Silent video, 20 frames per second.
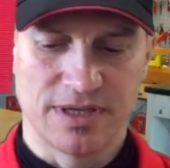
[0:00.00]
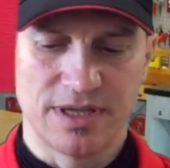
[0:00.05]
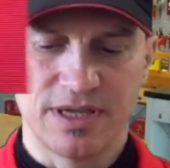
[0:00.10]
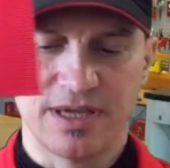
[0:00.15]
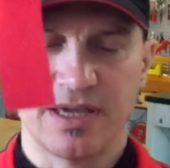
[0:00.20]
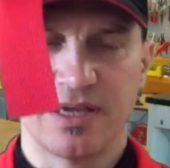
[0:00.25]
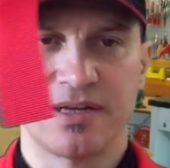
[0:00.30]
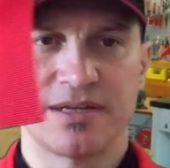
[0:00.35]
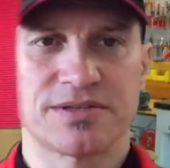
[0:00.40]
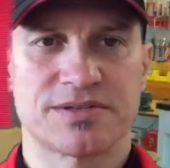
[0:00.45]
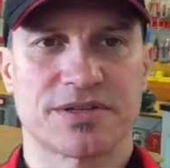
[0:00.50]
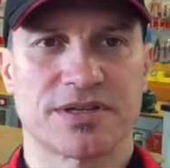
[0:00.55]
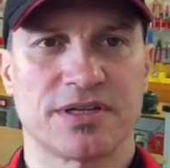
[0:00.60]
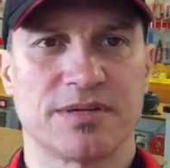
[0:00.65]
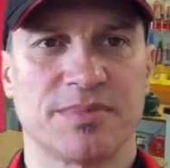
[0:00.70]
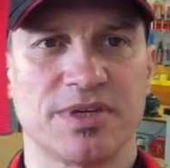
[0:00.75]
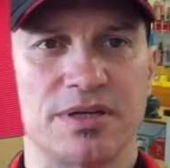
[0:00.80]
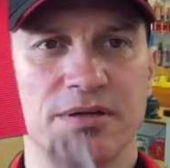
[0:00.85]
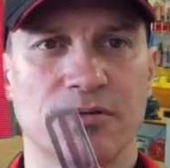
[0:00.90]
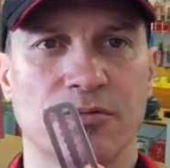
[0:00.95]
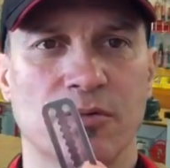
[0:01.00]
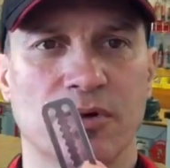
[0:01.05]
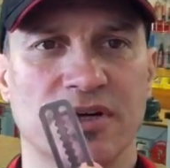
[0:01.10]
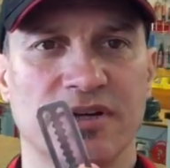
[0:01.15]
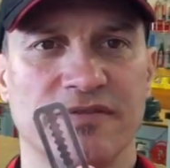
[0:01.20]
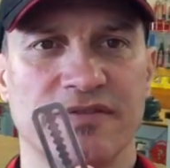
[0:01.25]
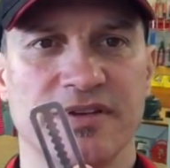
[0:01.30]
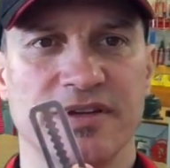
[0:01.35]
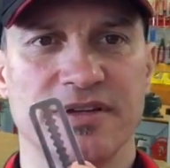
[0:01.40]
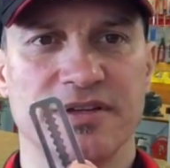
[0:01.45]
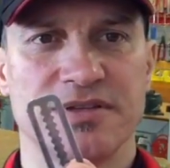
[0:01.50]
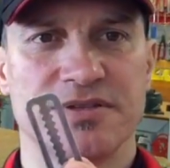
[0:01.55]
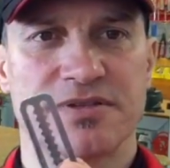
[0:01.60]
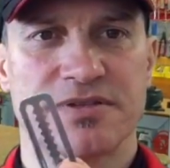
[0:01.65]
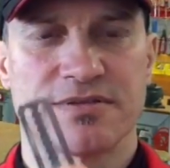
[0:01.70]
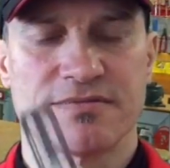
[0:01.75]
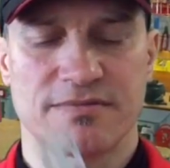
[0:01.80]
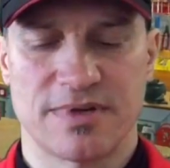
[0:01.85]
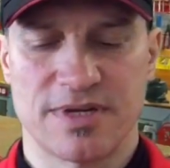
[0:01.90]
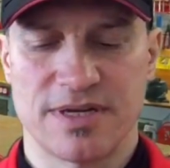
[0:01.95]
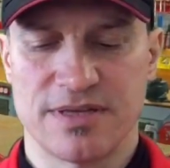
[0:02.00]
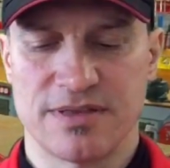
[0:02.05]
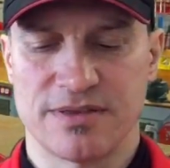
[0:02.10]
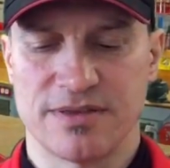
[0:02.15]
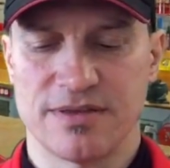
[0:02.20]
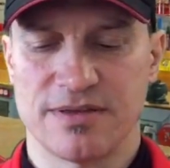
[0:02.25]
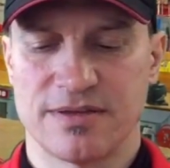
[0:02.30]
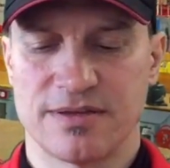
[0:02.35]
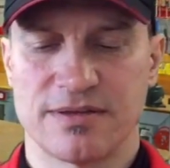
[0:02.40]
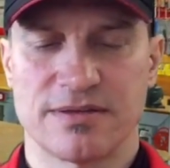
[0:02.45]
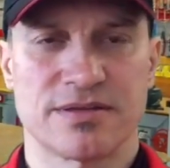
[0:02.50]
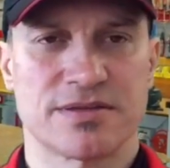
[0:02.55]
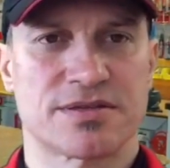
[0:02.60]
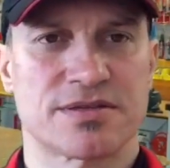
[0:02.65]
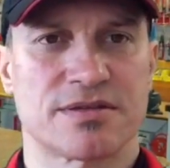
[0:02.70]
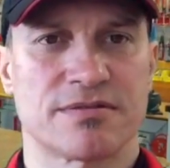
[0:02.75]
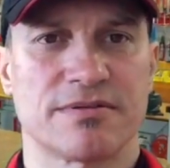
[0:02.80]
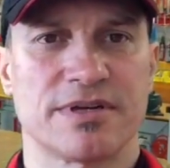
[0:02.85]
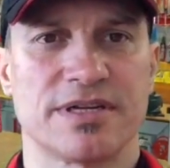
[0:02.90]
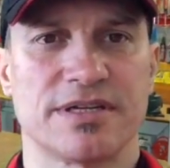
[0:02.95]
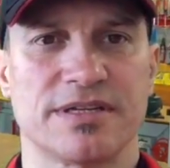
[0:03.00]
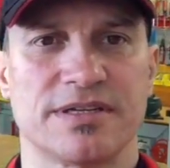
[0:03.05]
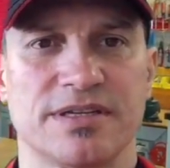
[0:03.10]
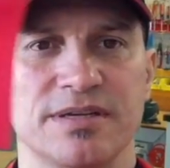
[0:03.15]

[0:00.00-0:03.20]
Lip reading: and it's going to be one of these, right? The serrated